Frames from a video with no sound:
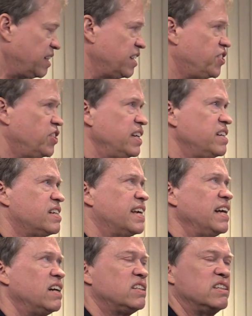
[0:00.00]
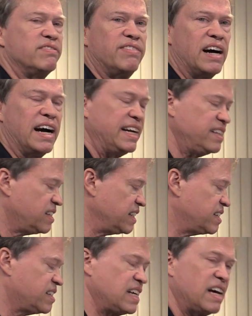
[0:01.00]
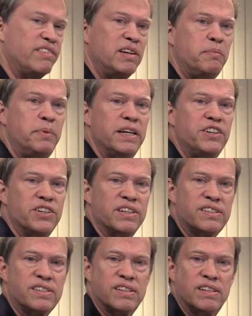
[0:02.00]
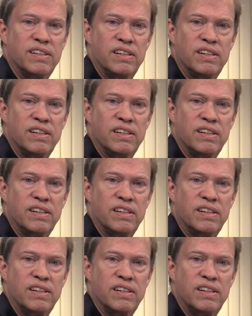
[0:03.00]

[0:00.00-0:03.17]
the G scale defines these 7 pitches,